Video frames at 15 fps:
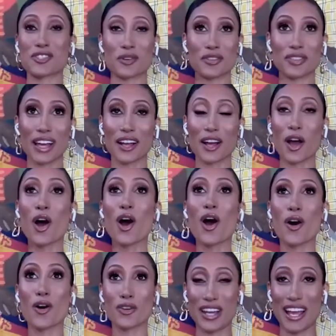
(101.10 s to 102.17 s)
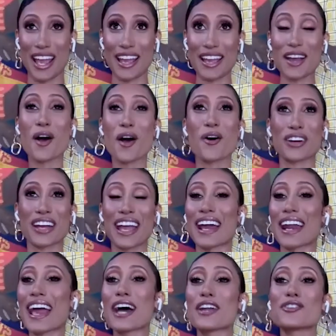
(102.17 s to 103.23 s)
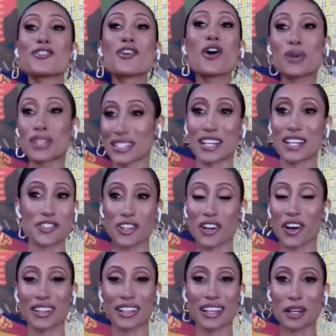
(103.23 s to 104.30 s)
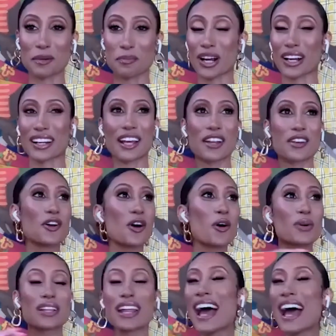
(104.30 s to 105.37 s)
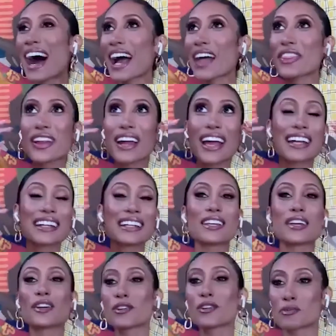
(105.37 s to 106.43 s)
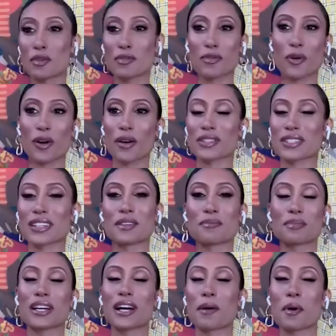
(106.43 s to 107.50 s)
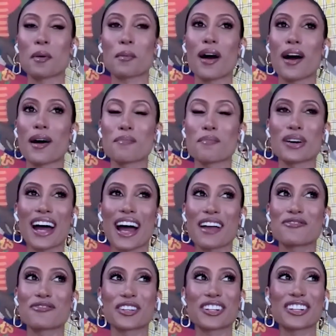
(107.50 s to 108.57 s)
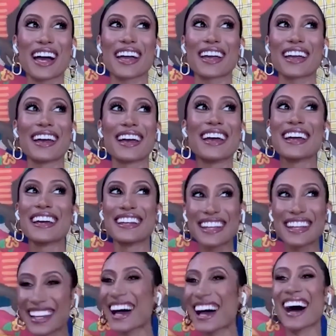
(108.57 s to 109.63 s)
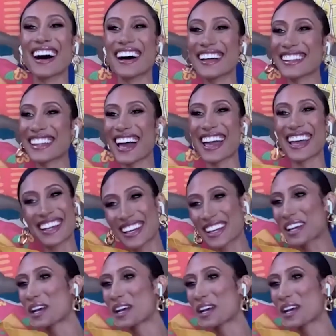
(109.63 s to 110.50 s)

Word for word: sort of like, okay. And I had no intention on getting pregnant. I thought I had years before I was gonna become a mom, but I feel like Nina, like,